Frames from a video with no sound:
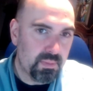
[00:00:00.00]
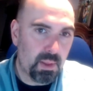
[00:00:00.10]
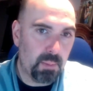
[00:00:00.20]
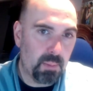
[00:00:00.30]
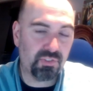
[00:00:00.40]

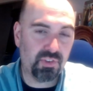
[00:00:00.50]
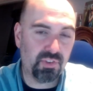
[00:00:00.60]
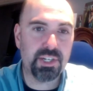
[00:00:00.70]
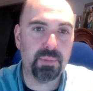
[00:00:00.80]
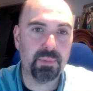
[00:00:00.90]
but it's not a
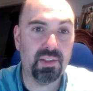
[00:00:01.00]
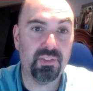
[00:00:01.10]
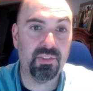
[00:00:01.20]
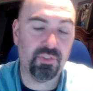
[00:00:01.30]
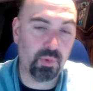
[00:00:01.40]

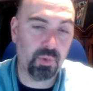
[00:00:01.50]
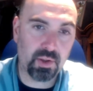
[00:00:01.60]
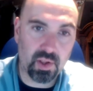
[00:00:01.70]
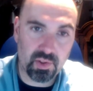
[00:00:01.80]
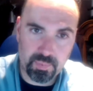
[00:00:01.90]
chimpanzee, so I
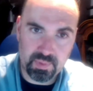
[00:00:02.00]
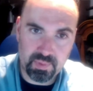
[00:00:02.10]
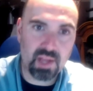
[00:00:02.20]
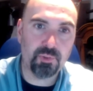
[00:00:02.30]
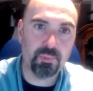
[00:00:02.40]
call it
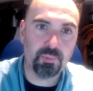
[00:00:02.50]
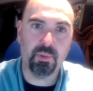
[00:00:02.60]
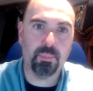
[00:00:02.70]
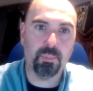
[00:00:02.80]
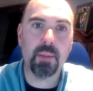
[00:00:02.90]
something else, but it's
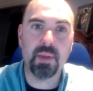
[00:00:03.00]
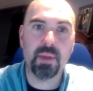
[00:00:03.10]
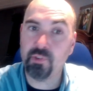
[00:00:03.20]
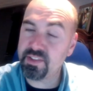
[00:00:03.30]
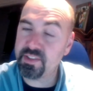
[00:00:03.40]
a primate,
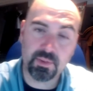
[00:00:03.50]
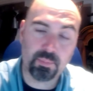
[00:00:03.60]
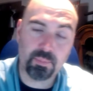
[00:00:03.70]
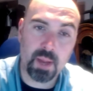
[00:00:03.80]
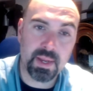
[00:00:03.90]
so I say it's a
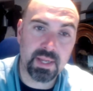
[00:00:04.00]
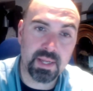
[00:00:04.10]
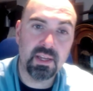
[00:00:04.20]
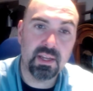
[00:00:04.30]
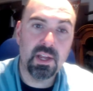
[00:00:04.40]
primate.
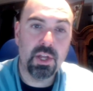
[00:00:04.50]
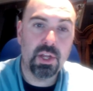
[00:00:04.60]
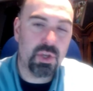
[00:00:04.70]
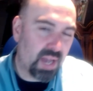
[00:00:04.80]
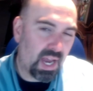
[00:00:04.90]

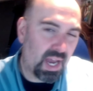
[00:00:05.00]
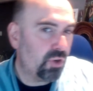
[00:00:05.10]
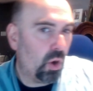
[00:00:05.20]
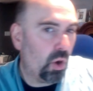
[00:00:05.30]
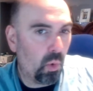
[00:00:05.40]
You kind of
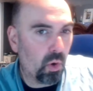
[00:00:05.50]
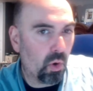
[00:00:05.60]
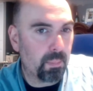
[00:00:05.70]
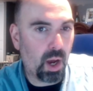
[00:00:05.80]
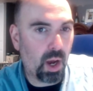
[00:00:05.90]
know where
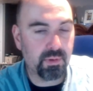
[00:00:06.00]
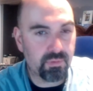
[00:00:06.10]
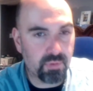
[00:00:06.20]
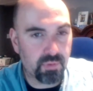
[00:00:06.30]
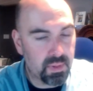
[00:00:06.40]
I'm coming
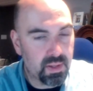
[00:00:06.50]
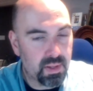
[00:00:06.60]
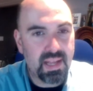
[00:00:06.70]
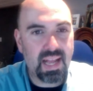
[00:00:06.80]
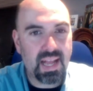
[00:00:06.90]
from.
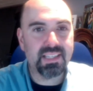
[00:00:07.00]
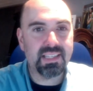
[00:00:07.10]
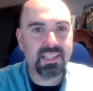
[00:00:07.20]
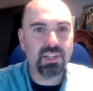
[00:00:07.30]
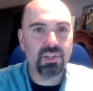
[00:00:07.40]
And
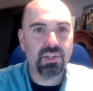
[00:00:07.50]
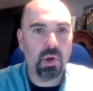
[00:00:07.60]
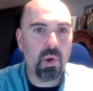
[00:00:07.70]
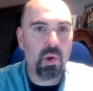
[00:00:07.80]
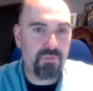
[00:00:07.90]

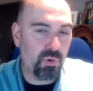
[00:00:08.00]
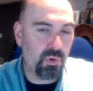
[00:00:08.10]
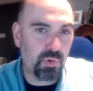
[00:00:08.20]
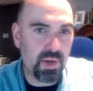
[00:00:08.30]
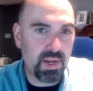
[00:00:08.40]
so if you're
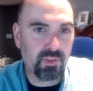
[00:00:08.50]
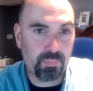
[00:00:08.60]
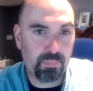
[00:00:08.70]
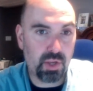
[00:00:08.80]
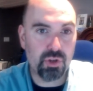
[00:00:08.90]
creating
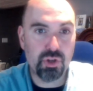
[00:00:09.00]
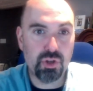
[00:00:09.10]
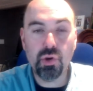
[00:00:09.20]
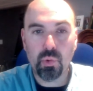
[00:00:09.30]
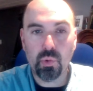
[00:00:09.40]
something
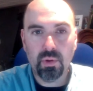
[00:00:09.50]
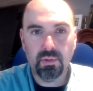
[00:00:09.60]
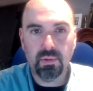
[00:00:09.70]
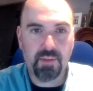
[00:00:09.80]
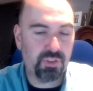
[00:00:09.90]
new,
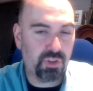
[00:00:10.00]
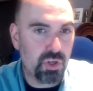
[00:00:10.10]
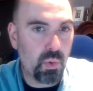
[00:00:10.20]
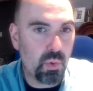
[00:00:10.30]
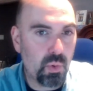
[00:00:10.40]
like if it's a
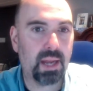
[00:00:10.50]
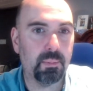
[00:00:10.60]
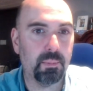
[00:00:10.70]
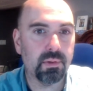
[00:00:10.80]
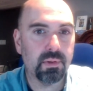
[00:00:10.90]
new
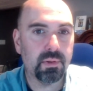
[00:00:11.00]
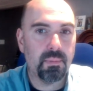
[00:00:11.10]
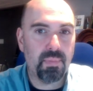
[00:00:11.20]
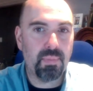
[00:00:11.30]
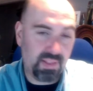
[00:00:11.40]
animal,
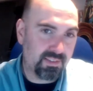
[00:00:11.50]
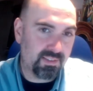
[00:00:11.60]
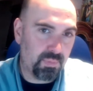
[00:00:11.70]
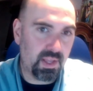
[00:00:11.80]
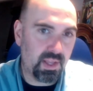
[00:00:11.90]
then that's
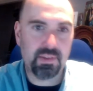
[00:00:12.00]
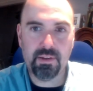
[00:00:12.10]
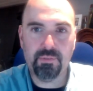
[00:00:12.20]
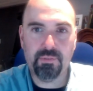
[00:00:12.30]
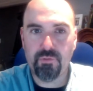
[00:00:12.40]
something
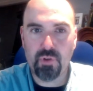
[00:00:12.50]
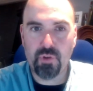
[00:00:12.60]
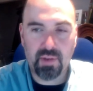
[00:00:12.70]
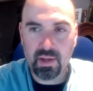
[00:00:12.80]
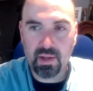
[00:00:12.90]
different. If you
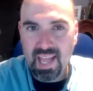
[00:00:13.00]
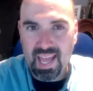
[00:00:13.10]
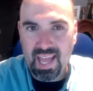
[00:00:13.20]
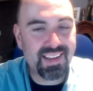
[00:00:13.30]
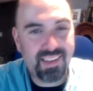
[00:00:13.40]
have an
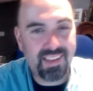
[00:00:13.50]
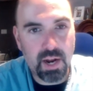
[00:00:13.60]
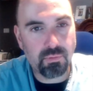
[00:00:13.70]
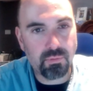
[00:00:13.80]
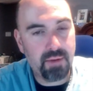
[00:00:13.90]

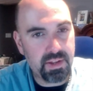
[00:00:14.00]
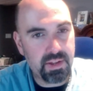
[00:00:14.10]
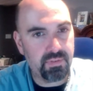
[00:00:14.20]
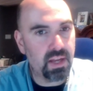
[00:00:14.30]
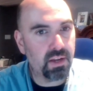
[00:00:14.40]
anti-gravity
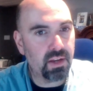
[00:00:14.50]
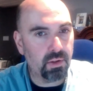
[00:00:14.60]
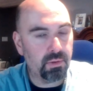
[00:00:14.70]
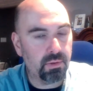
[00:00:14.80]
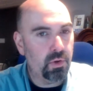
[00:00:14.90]

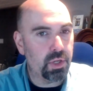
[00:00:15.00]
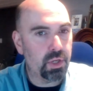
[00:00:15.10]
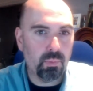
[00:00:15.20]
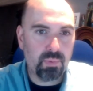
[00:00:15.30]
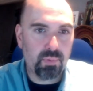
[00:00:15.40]
vehicle,
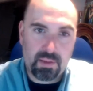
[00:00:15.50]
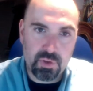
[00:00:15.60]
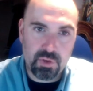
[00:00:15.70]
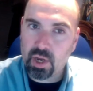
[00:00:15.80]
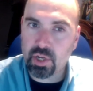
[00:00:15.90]
you're
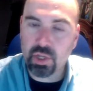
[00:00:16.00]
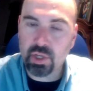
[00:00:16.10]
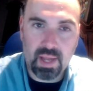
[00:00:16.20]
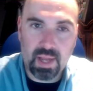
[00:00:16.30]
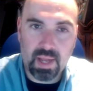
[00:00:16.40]
not going to
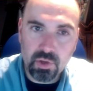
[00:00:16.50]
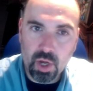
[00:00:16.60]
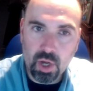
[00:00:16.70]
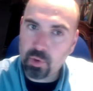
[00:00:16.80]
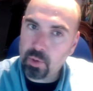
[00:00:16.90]
call it a
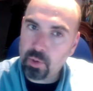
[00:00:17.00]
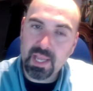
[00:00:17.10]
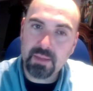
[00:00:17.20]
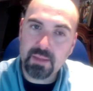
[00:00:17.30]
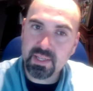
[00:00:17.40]
helicopter or a
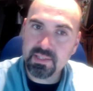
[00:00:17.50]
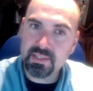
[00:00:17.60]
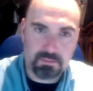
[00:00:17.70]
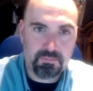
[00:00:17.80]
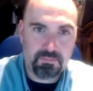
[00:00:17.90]
plane
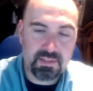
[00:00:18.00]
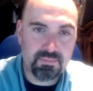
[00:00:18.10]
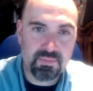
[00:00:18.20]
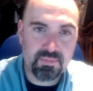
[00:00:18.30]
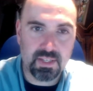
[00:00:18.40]
because it
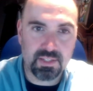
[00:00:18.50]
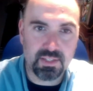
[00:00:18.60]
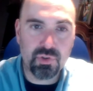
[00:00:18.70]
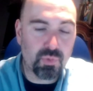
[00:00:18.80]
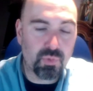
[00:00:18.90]
doesn't
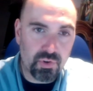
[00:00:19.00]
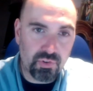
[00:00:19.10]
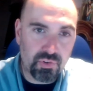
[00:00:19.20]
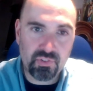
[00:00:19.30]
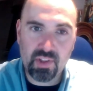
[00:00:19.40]
use
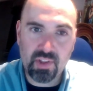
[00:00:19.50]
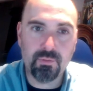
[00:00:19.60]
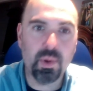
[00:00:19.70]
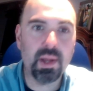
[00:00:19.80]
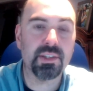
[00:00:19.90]
rotors, doesn't
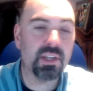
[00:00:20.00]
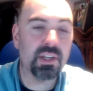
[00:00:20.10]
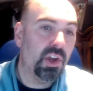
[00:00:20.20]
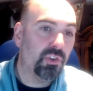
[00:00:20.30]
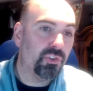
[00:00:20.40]
have wings.
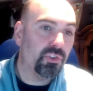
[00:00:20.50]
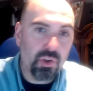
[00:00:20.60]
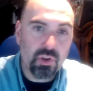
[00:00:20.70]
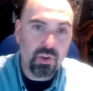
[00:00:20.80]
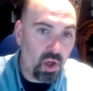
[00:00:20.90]
So you
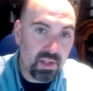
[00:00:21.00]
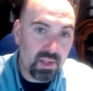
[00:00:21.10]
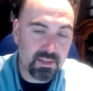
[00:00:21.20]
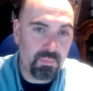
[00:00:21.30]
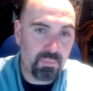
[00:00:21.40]
can call
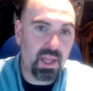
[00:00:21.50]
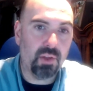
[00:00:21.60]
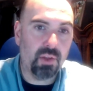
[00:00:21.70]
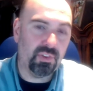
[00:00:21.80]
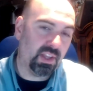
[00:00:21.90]
it something
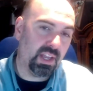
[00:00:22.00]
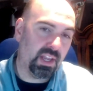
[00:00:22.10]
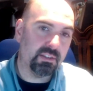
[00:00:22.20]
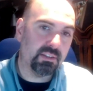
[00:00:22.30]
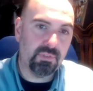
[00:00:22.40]
else. In the
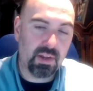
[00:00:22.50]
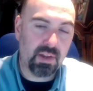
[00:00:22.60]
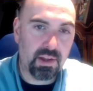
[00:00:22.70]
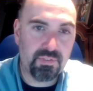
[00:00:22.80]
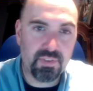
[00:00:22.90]
case of
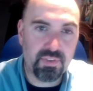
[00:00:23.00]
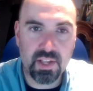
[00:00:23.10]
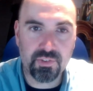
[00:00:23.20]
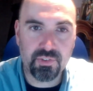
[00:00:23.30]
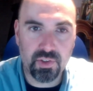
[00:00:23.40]

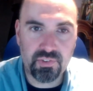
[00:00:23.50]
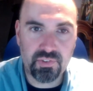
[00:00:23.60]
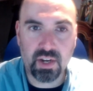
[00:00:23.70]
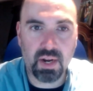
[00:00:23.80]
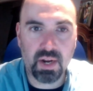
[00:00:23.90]
Affinity, it's called a
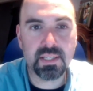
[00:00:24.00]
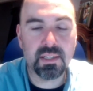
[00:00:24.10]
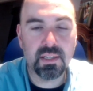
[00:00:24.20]
ziggurat